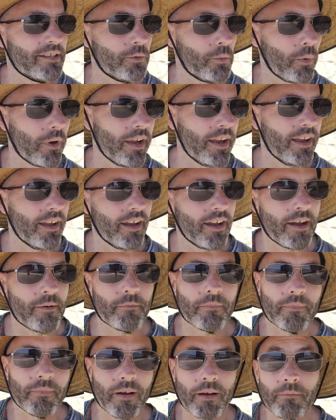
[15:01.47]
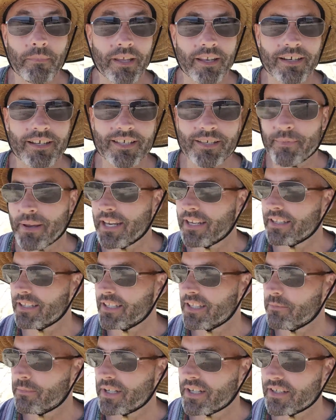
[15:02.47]
to where I'm going to spend a
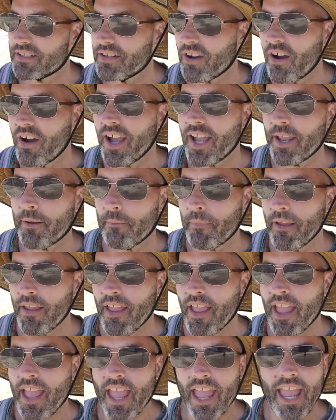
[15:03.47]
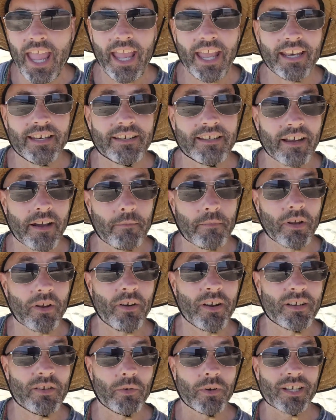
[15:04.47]
little bit of time, and I'm
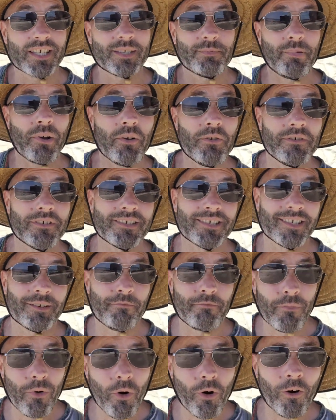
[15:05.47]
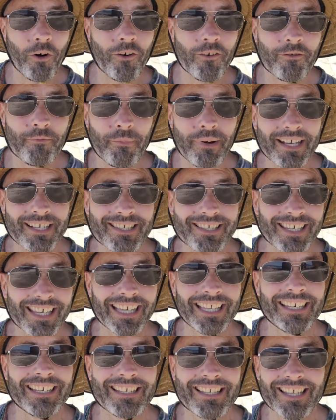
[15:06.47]
going to expose some more of my
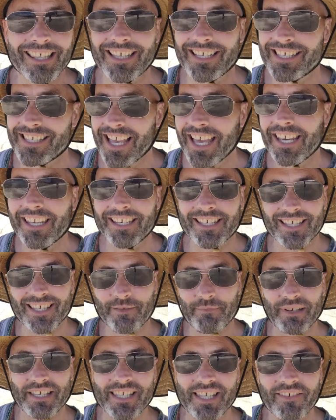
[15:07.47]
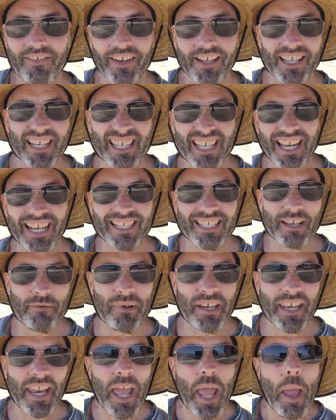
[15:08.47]
skin to the sun to specifically take
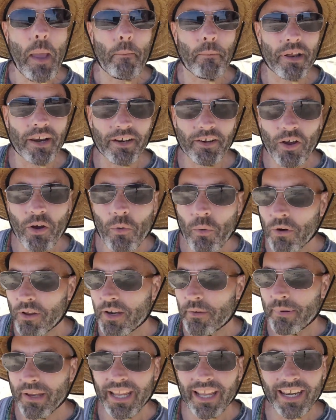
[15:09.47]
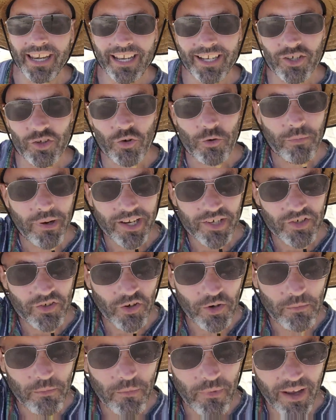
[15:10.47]
some in. But I don't want to be getting too much
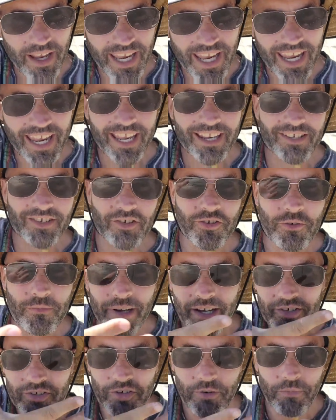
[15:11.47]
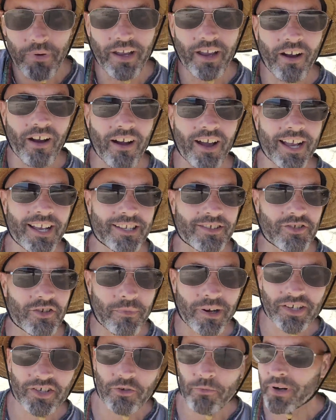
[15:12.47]
on my head, too much on my eyes,
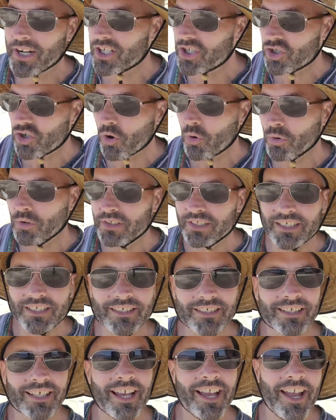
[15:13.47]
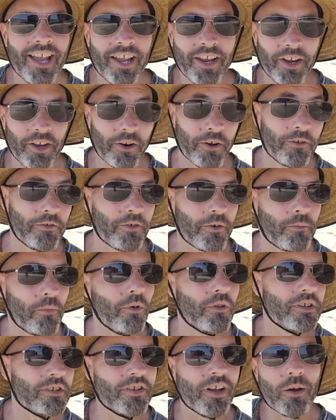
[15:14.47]
too much on my shoulders, you know, from
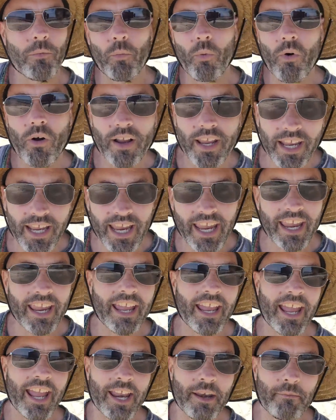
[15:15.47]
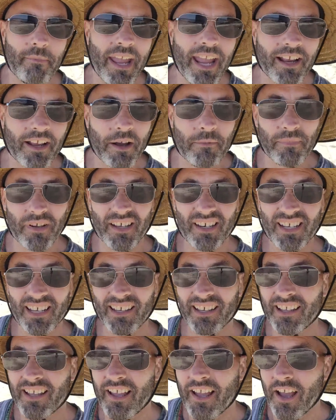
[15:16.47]
all the time walking here and back. I'm
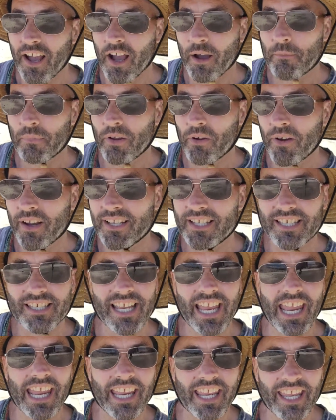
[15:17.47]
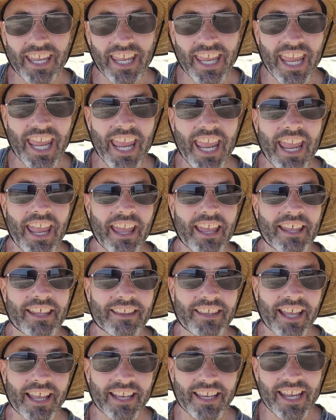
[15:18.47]
going to take care
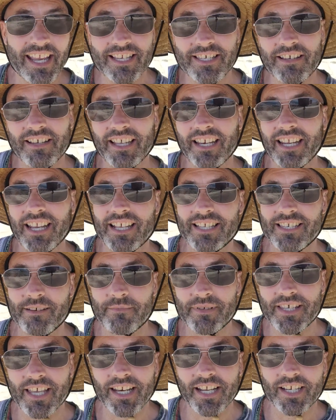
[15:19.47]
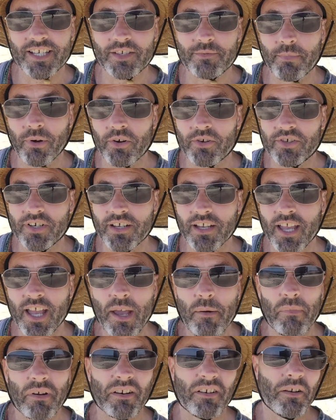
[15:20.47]
that, yes, I'm going to get some sun exposure,
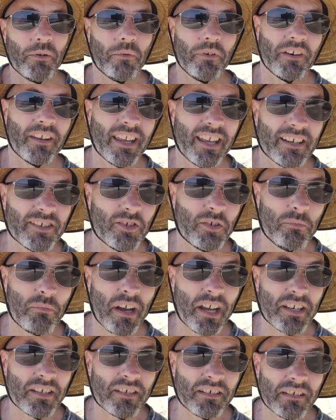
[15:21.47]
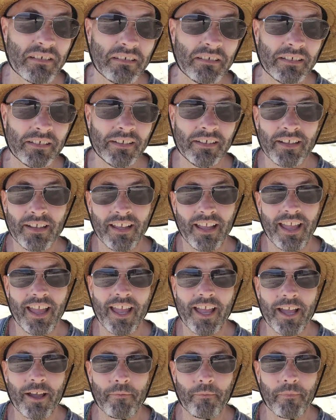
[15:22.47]
but I don't want to get too much.
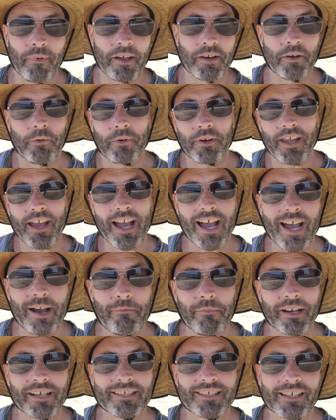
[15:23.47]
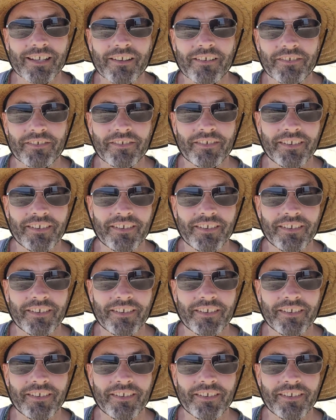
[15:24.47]
I don't want to harm myself.